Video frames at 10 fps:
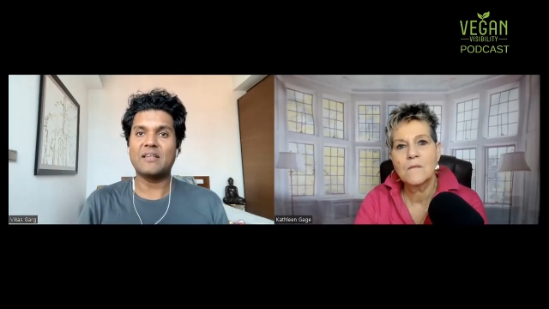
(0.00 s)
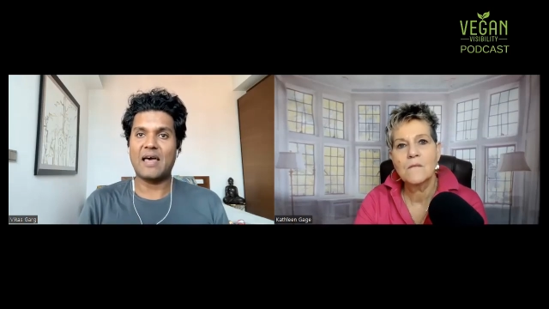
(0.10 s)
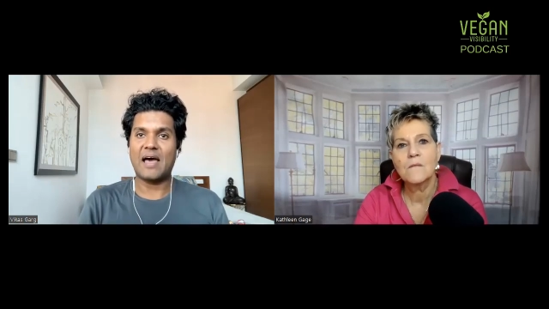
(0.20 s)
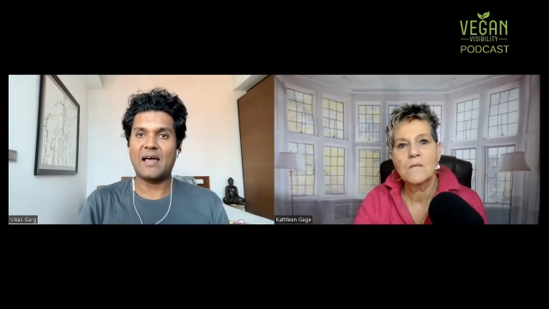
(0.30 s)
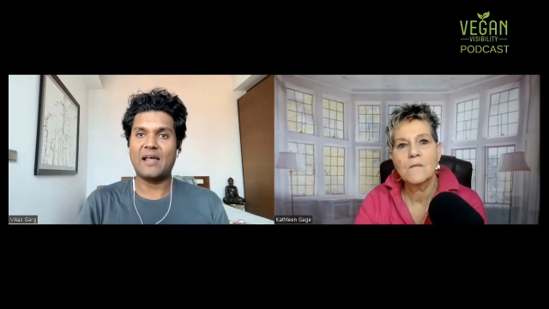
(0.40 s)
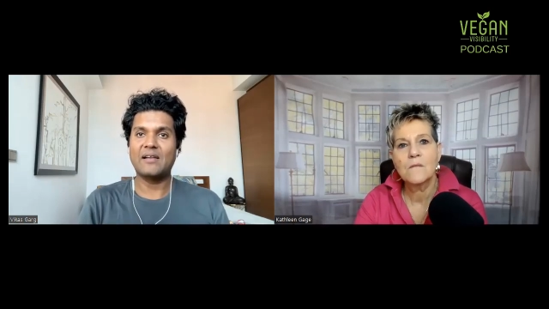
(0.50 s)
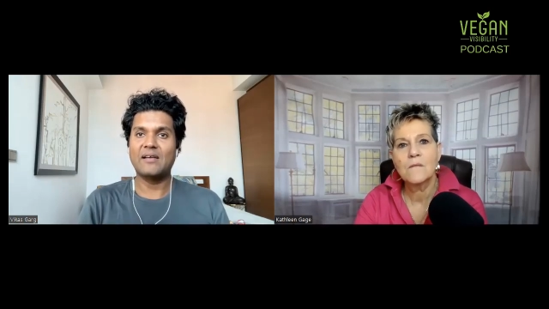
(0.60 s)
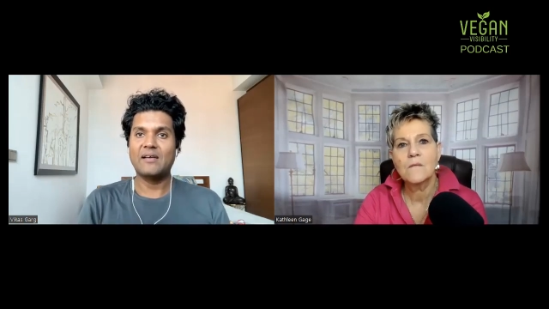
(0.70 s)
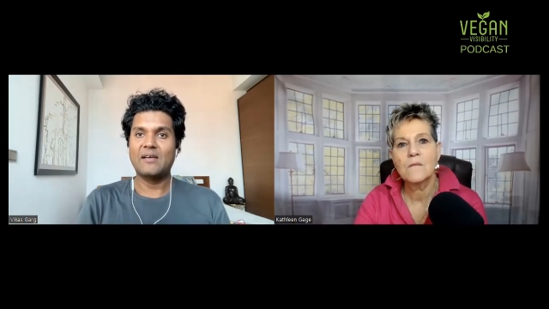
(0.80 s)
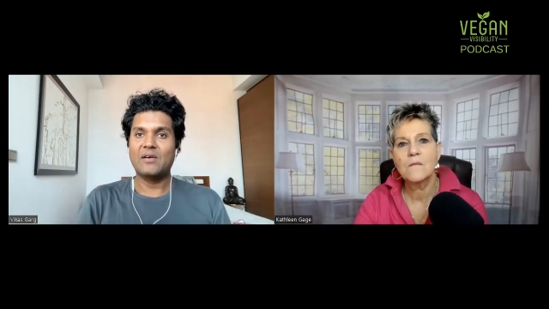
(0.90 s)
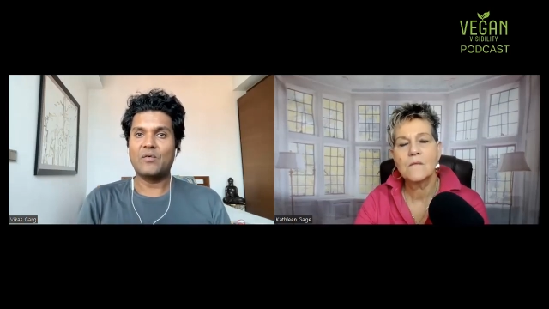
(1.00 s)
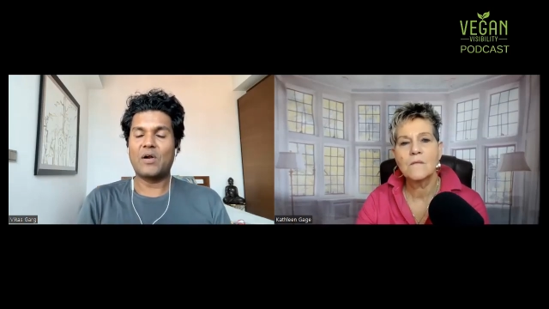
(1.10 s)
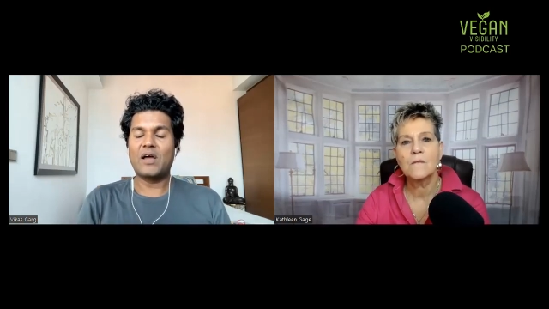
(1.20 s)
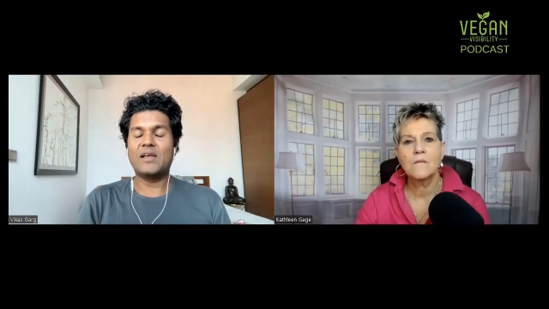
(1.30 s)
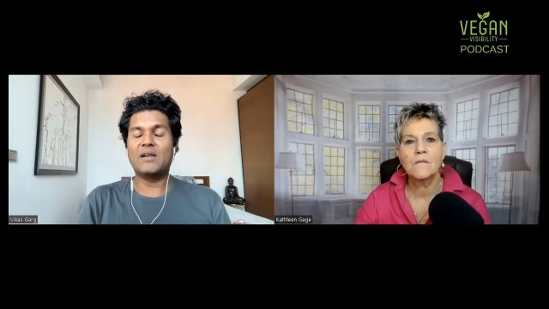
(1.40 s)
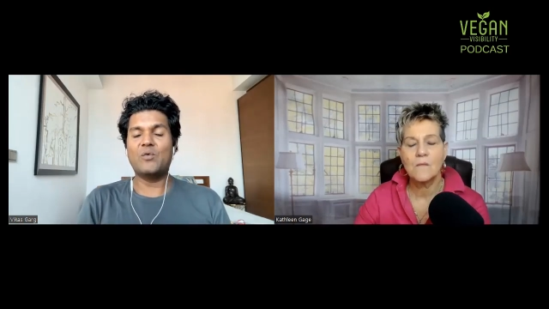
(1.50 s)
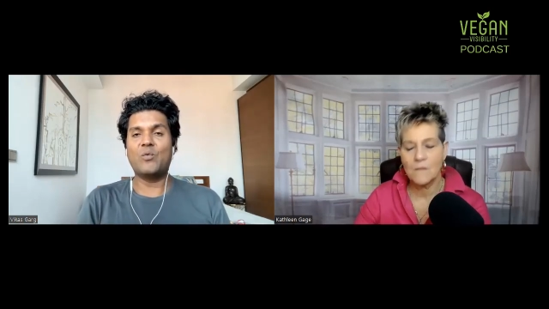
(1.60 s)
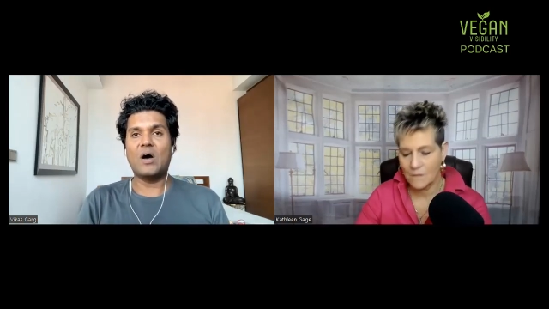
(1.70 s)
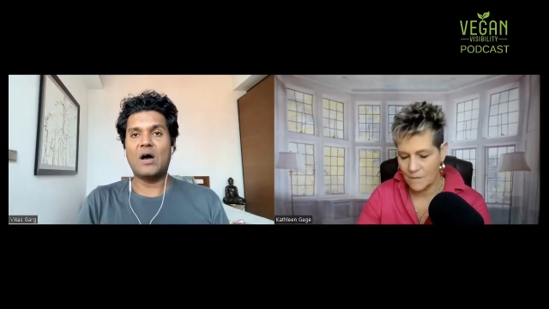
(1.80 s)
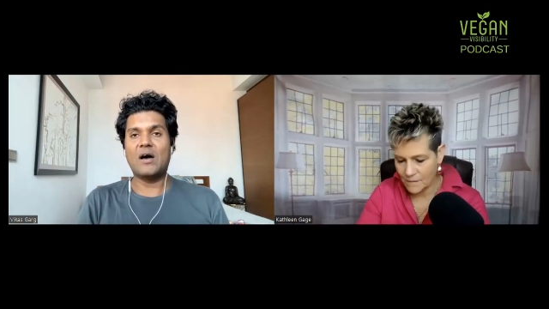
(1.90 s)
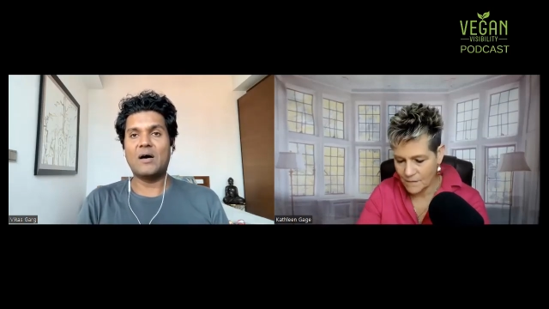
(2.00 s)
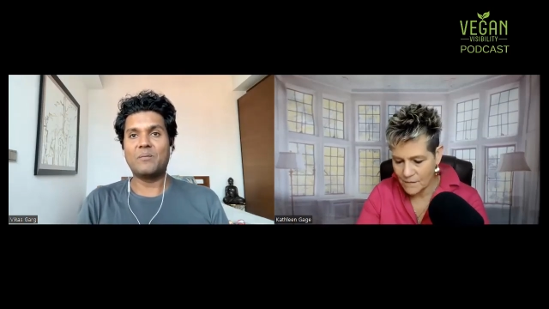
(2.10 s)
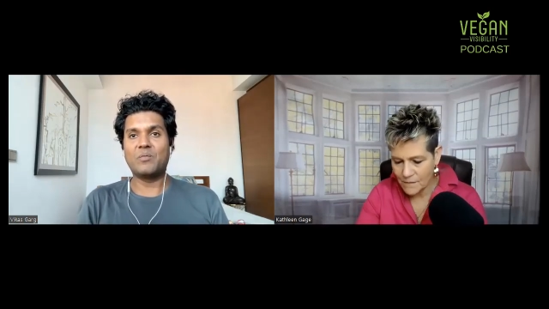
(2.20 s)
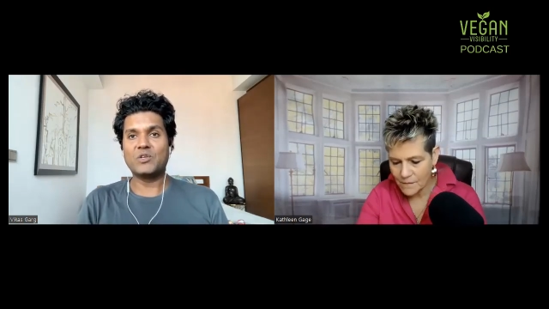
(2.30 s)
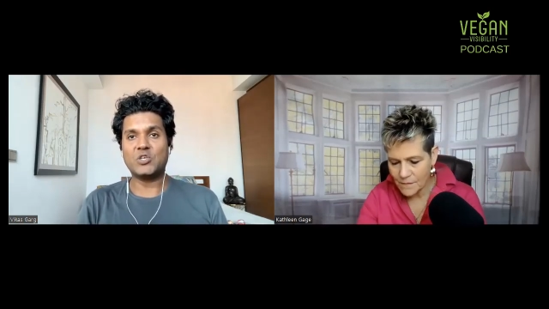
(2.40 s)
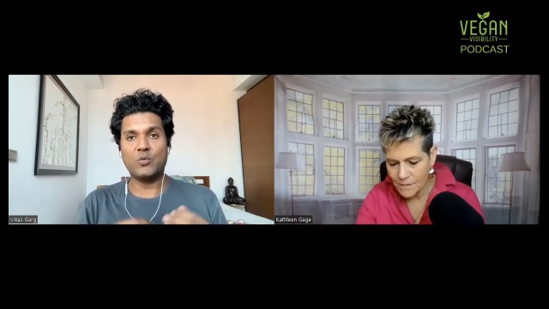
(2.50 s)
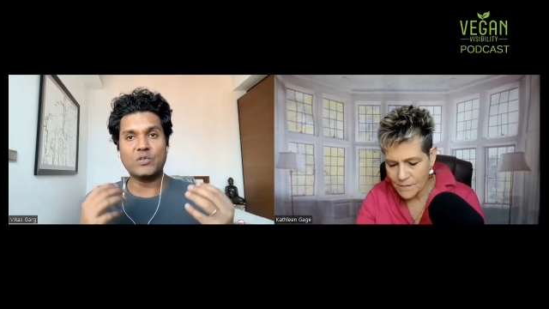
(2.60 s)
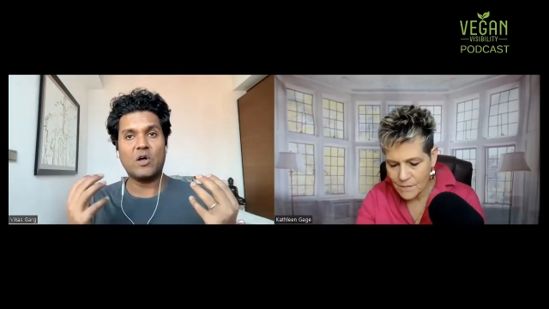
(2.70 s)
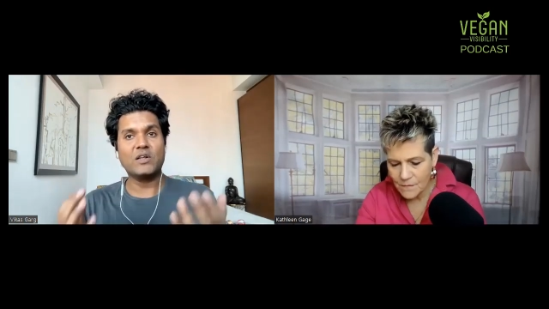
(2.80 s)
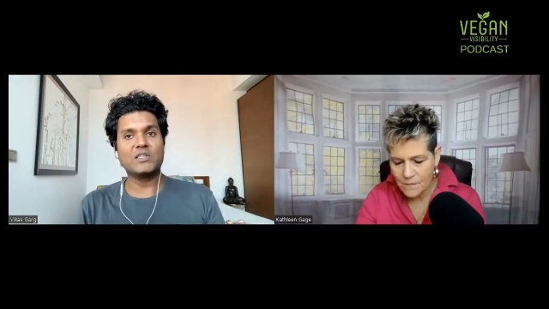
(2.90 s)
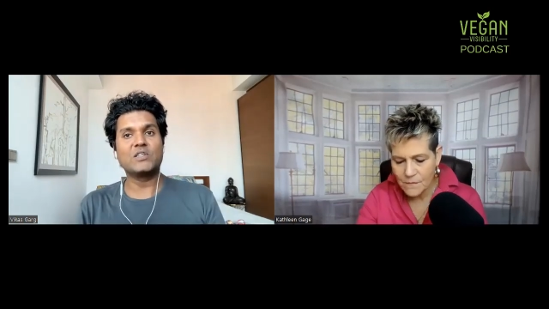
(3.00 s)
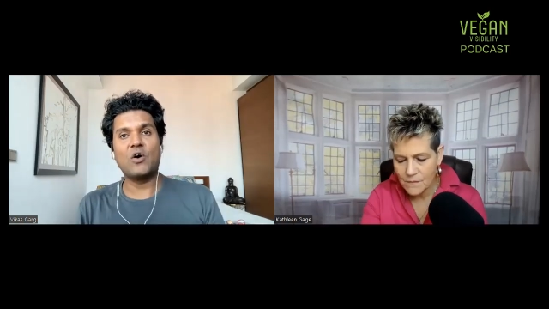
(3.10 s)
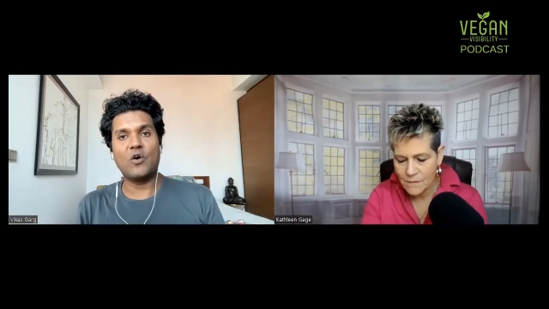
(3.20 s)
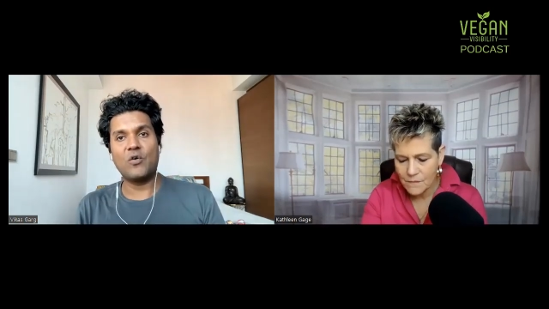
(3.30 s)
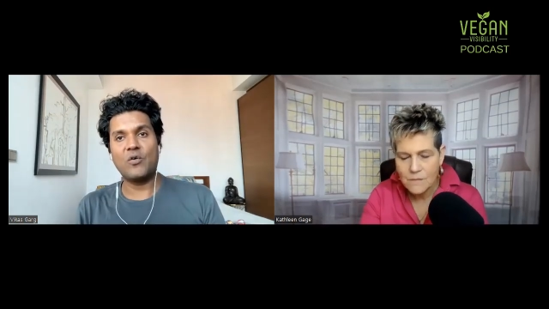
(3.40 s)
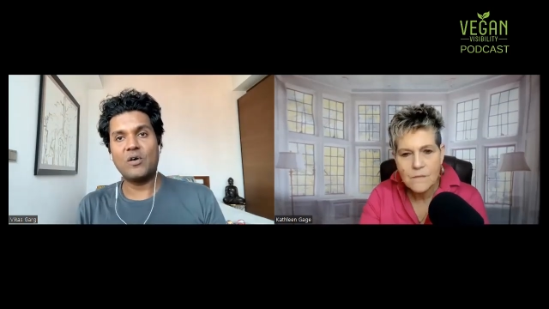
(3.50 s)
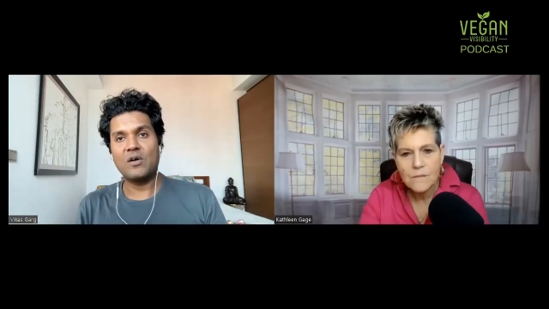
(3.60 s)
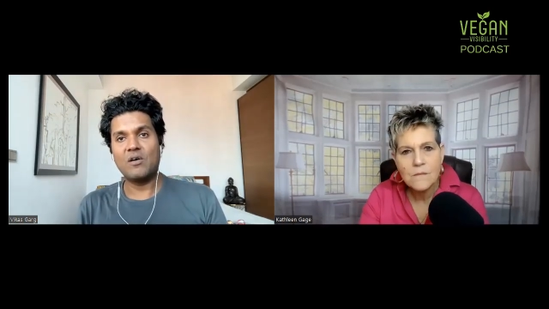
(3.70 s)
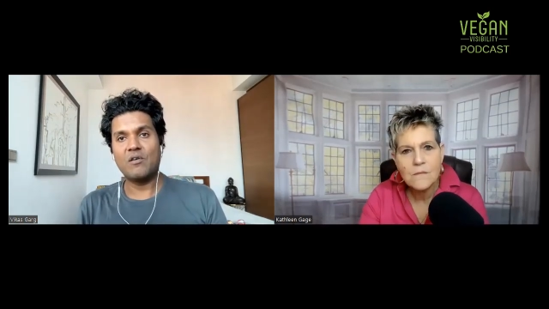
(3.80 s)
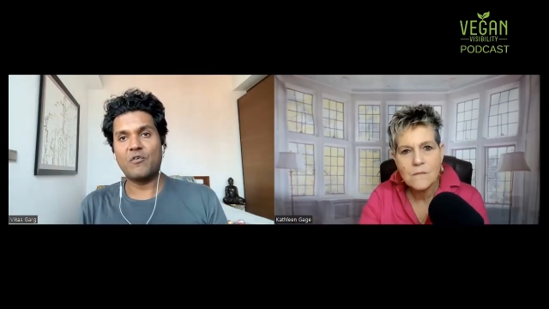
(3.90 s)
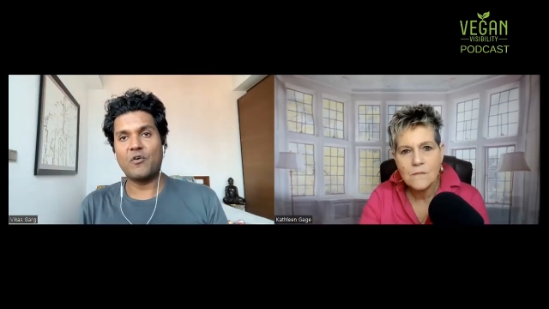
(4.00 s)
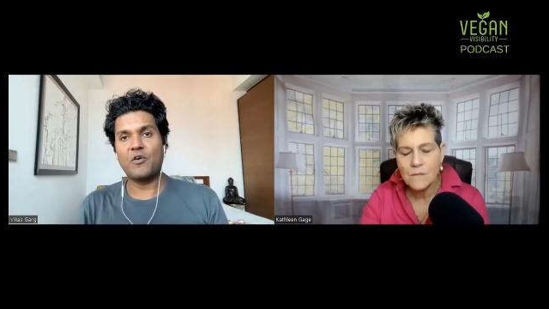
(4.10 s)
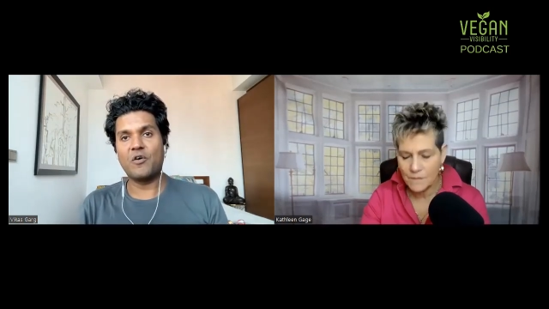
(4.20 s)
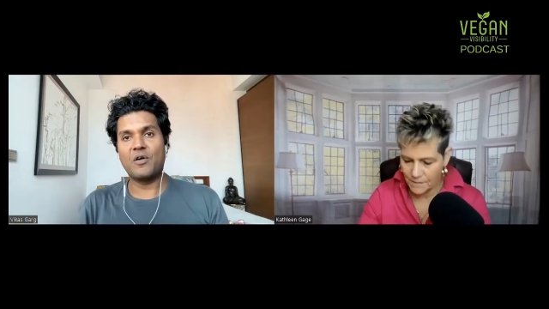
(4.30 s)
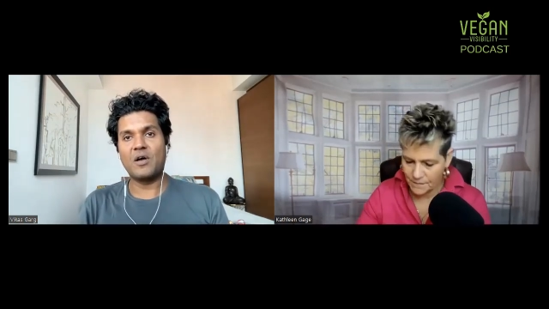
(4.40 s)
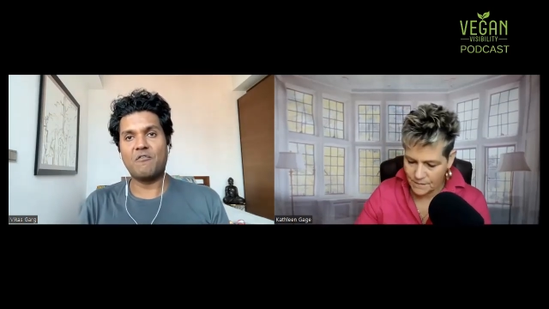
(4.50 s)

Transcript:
Speaker 1: that, right? Um, she was also for a